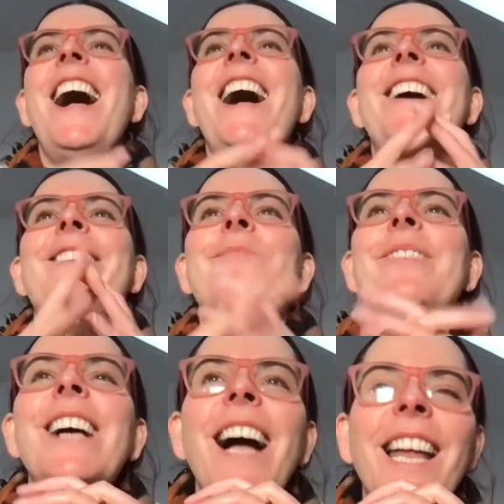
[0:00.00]
Um,
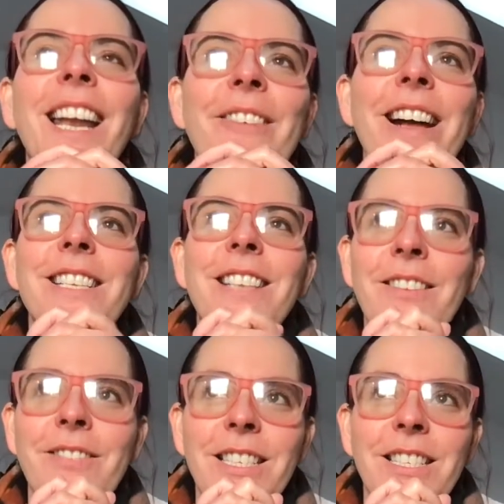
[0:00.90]
and I went,
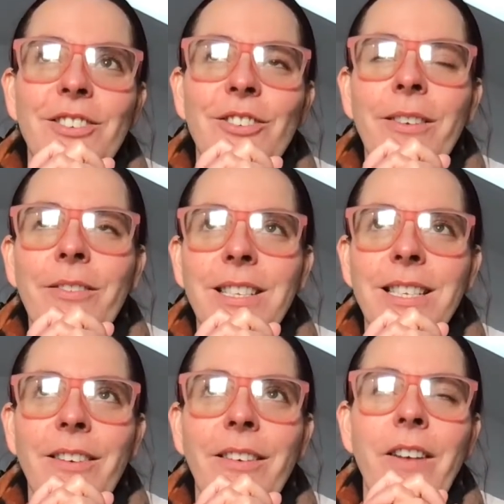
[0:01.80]
I did, you know, I
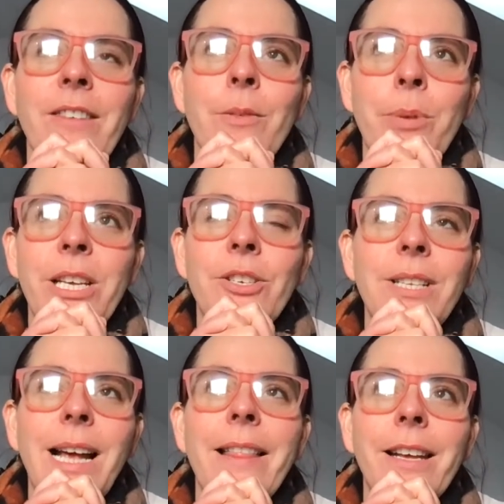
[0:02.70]
found the beach,
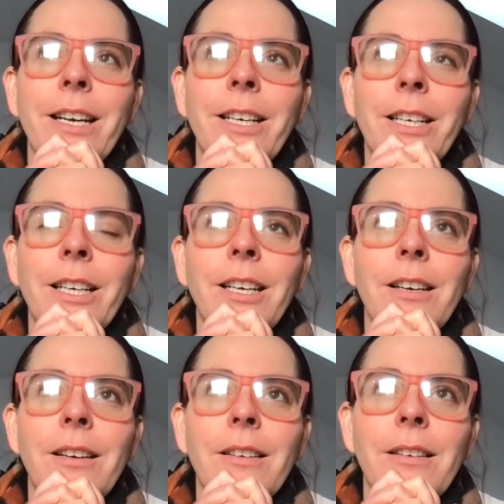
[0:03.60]
sat there,
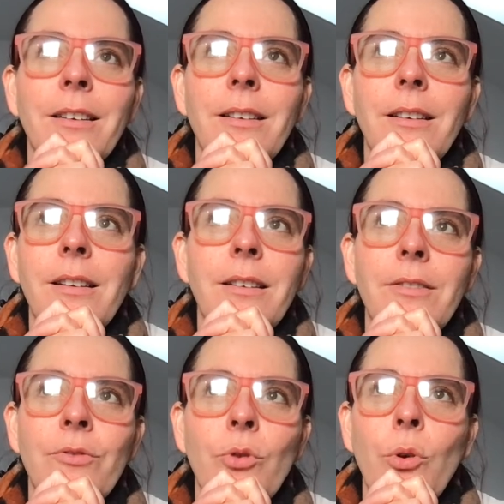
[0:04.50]

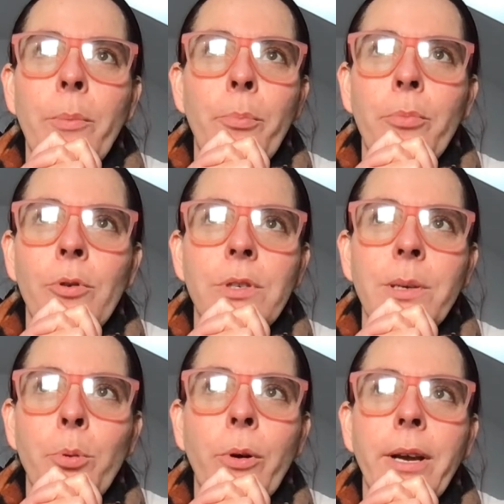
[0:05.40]
wrote, wrote
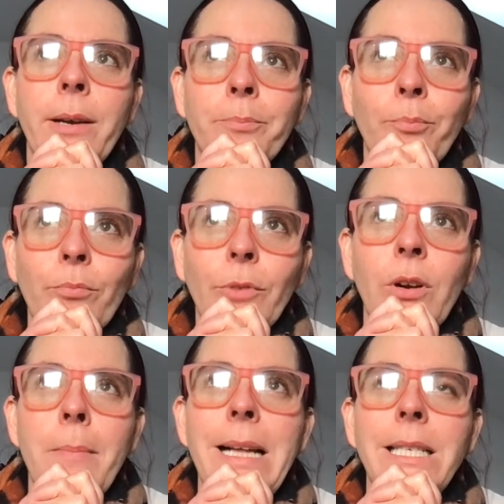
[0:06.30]
a poem
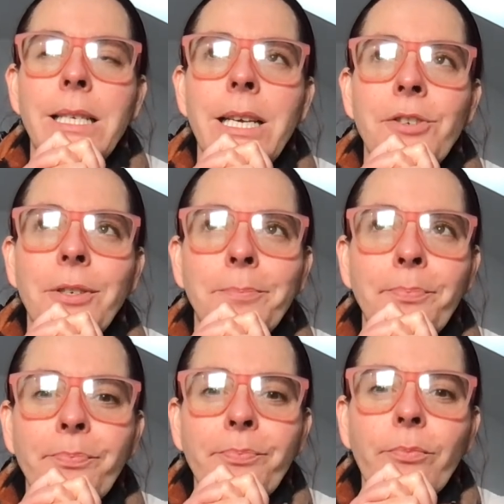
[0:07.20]
or a
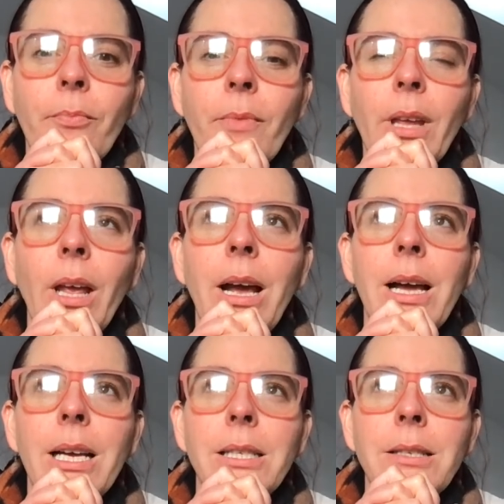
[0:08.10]
meditation.
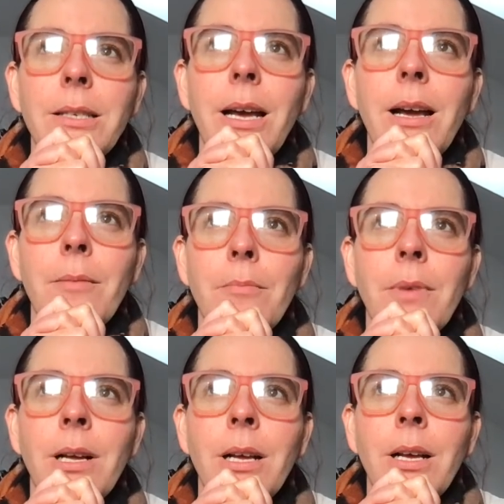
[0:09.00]
And um,